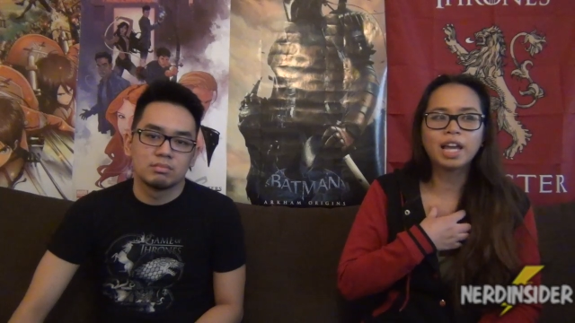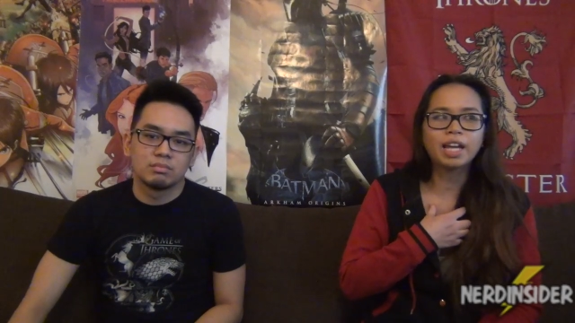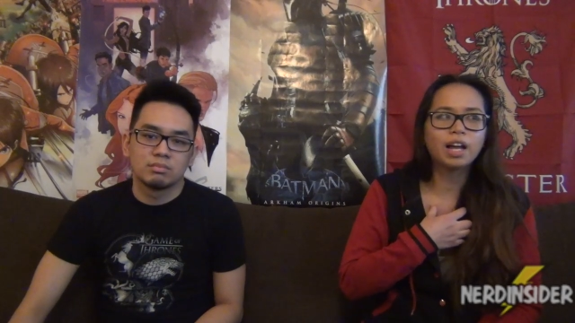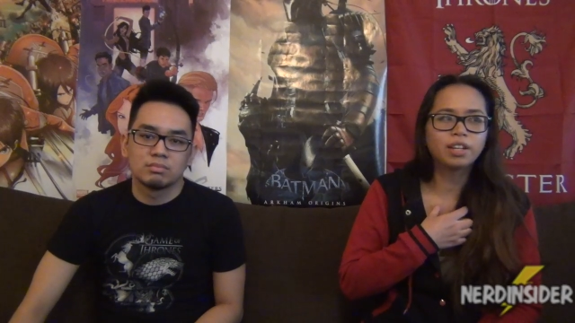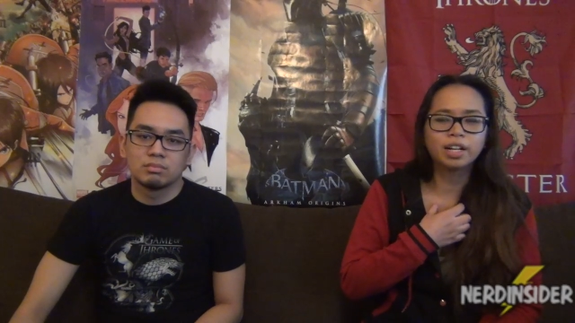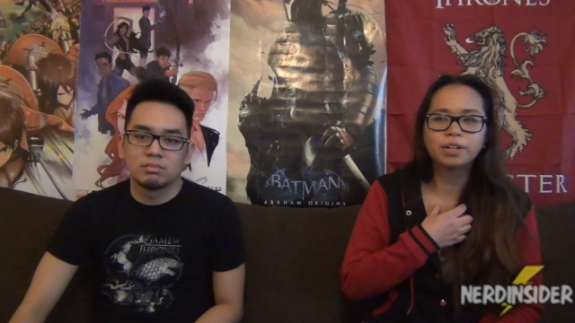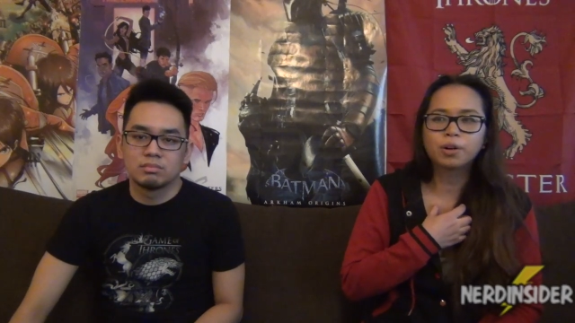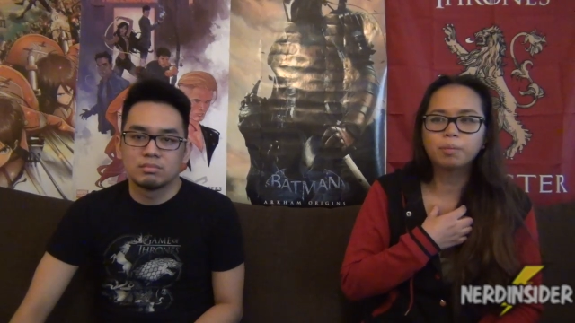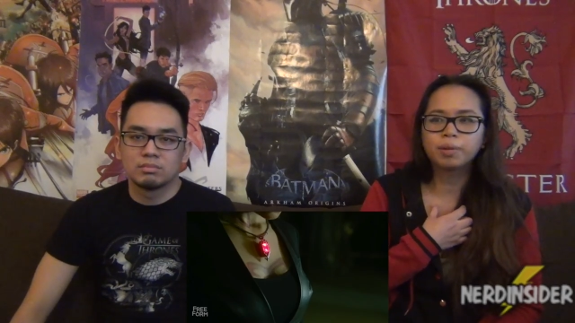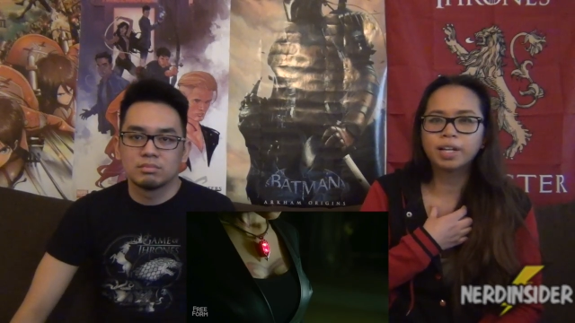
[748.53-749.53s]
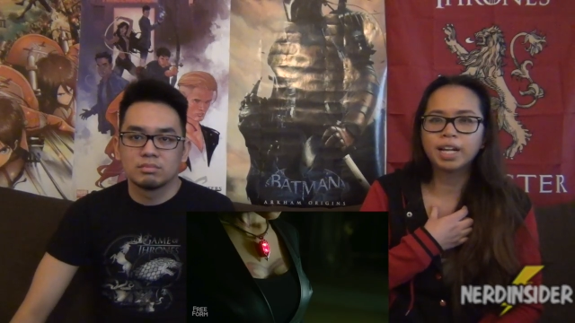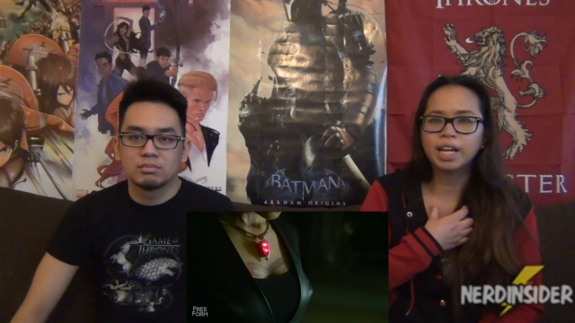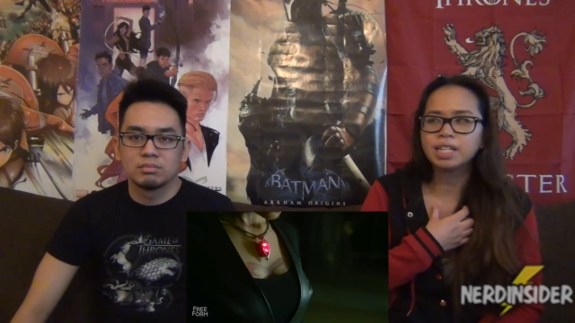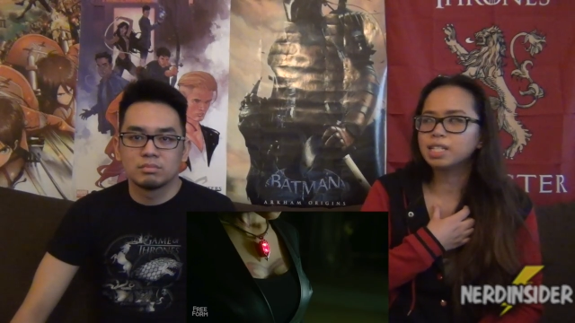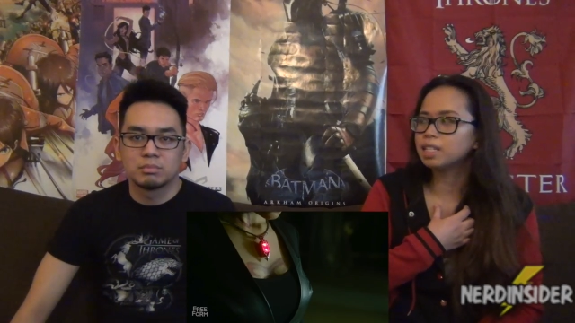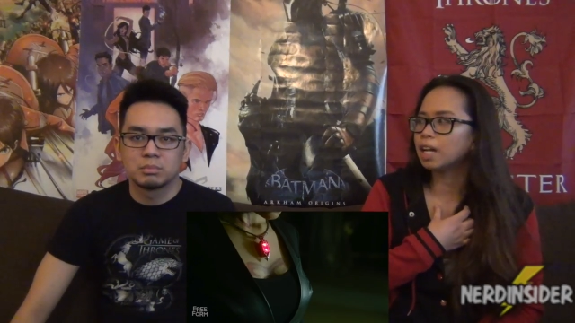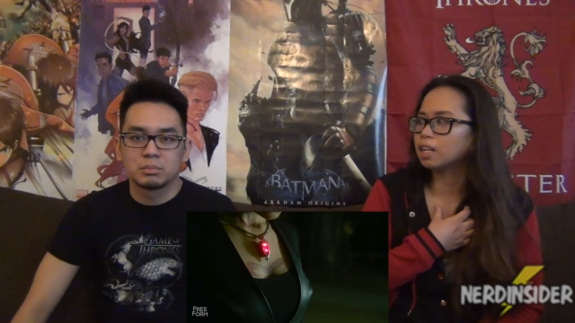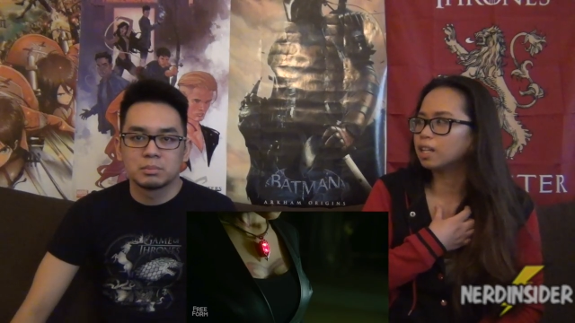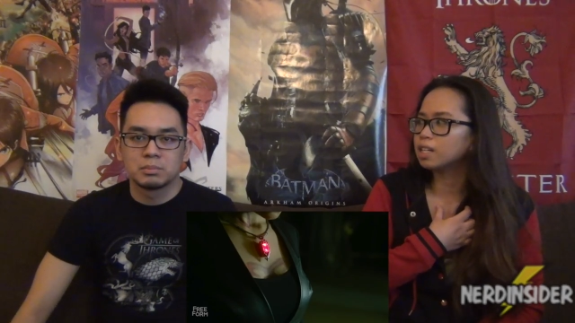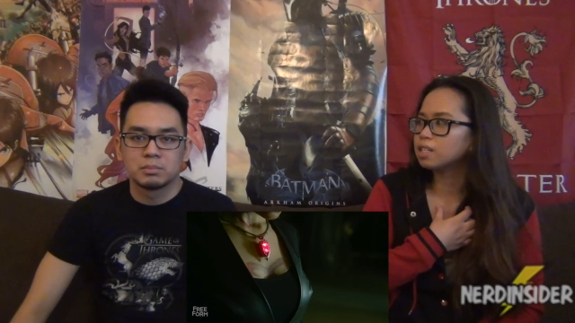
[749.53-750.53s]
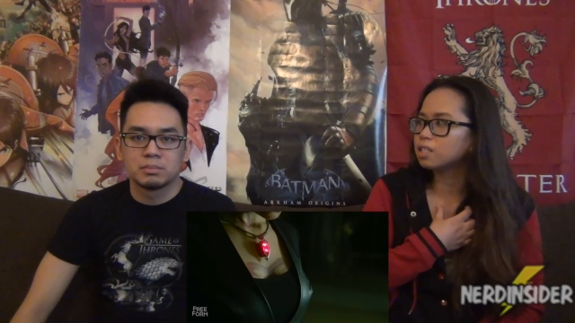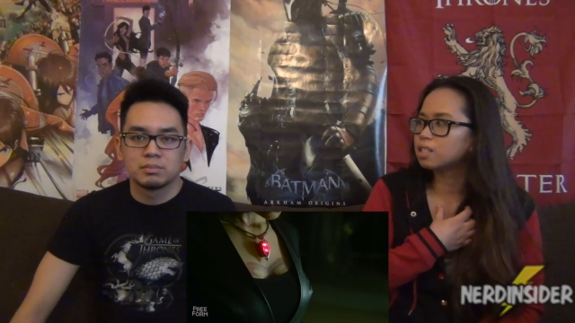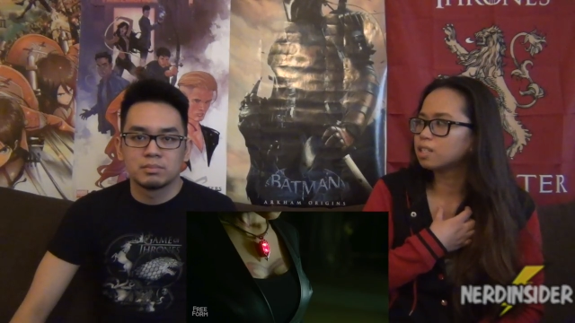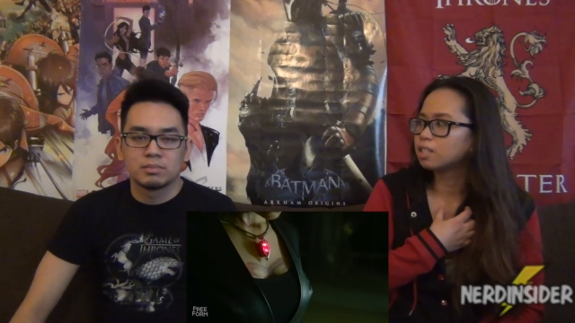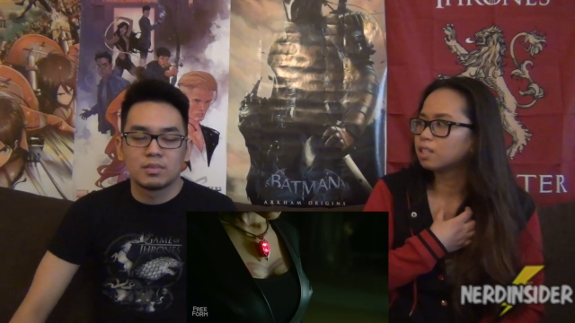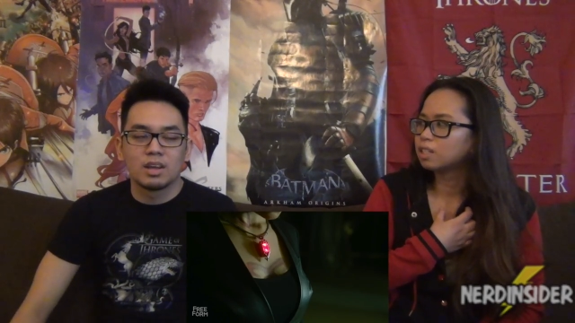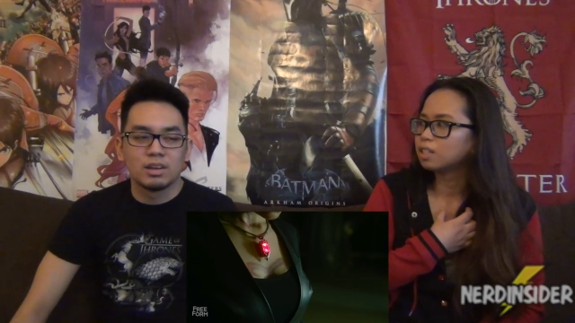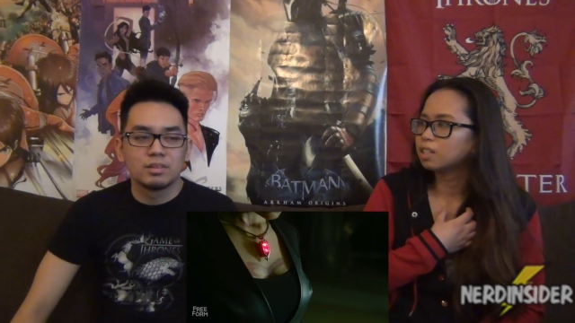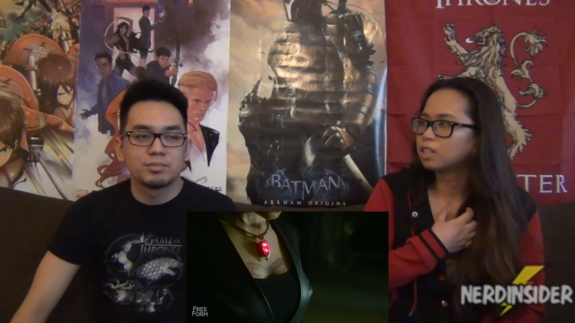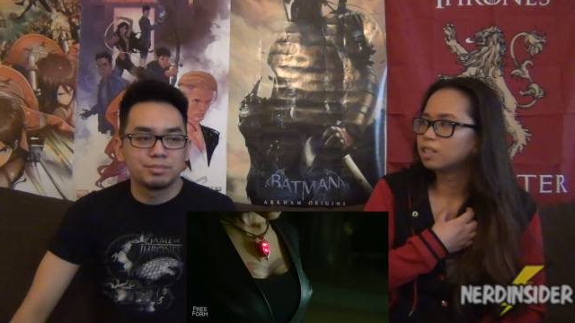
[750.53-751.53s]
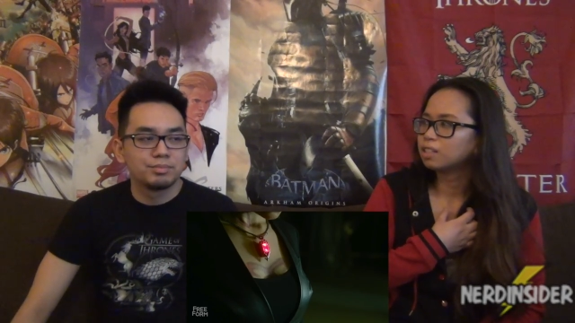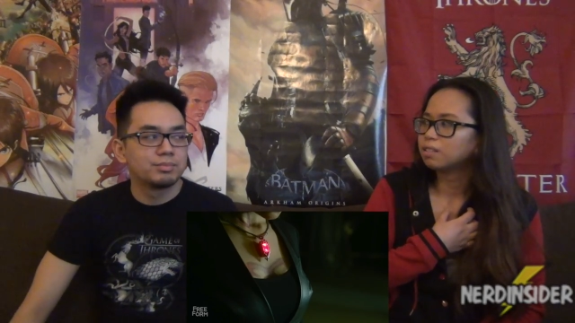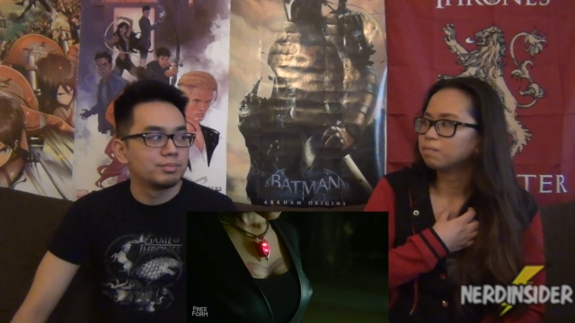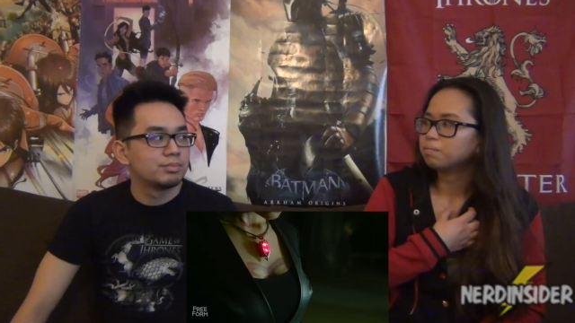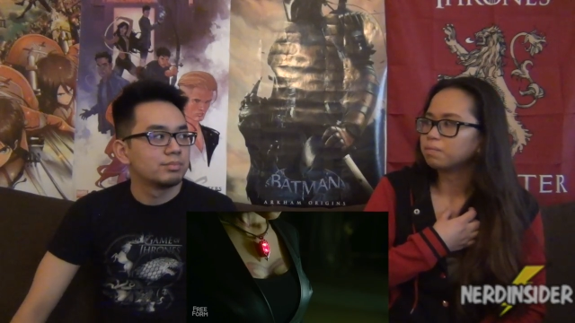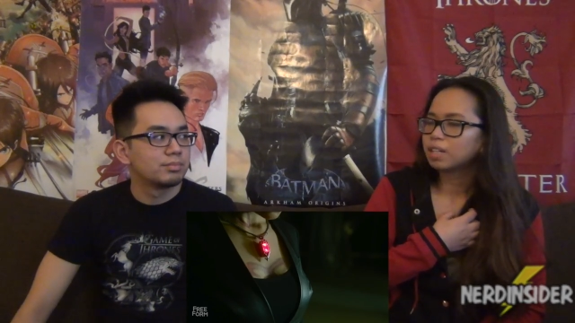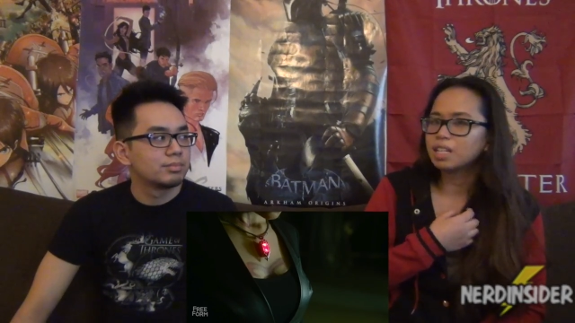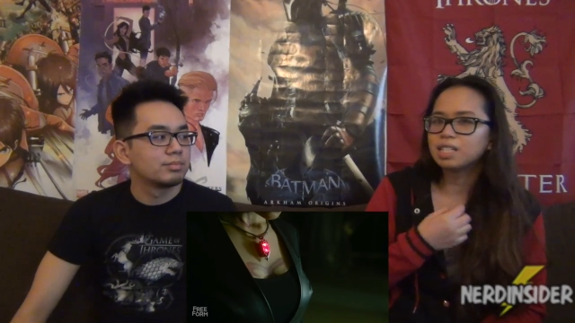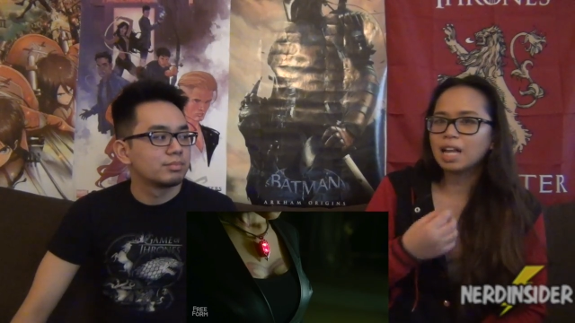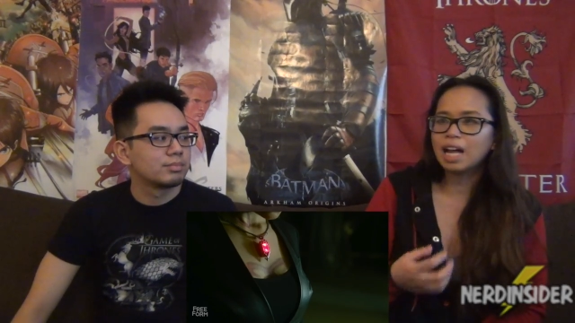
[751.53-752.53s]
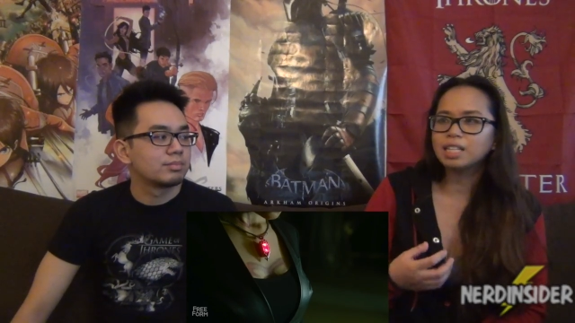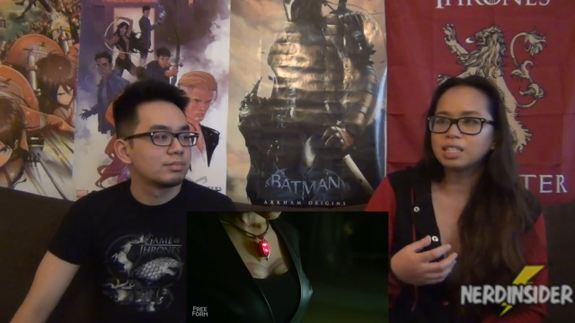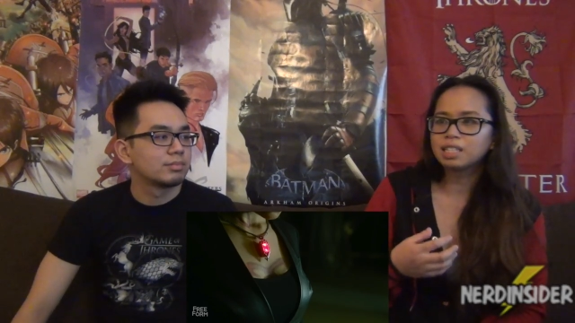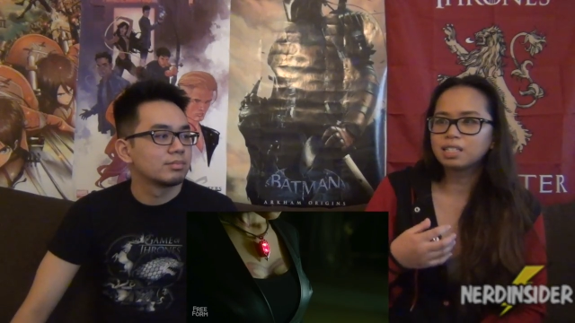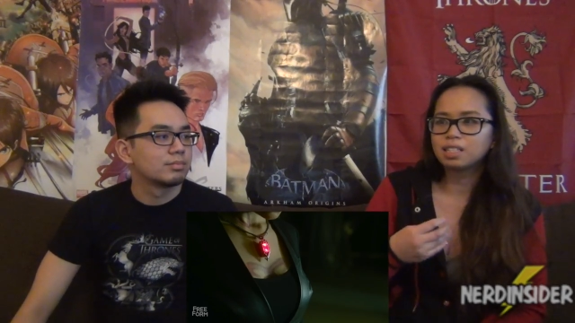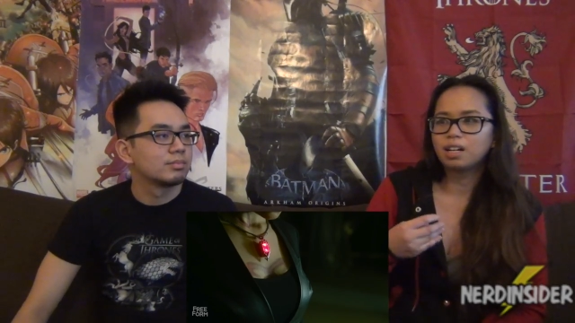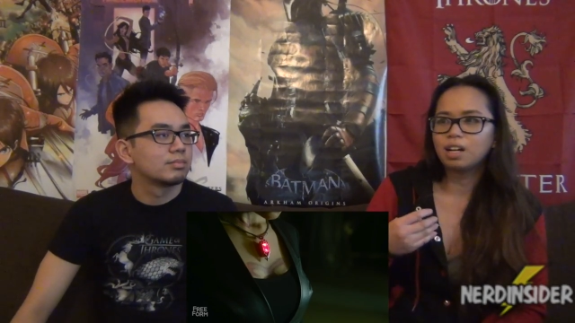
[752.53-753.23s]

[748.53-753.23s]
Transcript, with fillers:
Speaker 1: like how they're incorporating Izzy's necklace. Cause that's